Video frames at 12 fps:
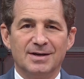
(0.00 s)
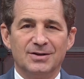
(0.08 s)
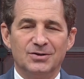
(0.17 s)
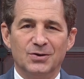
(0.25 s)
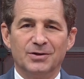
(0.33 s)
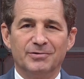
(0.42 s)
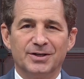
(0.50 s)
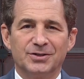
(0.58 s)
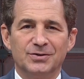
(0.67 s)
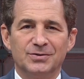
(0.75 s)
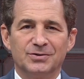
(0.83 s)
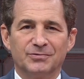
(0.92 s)
know your
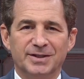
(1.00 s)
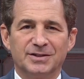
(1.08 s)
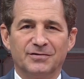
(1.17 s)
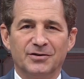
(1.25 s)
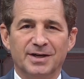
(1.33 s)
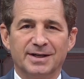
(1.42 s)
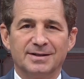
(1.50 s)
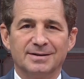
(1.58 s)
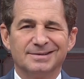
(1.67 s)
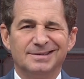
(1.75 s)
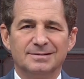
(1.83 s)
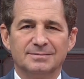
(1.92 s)
issues, reach a verdict.
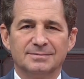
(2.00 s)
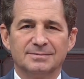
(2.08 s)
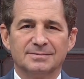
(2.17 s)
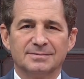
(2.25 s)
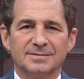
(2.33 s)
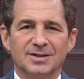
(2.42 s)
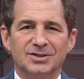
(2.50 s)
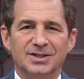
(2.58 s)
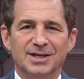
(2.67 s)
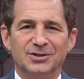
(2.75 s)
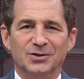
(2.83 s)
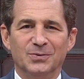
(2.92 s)
See
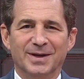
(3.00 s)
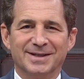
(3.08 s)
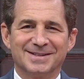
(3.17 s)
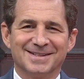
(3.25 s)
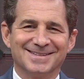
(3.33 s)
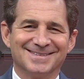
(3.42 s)
you in two weeks.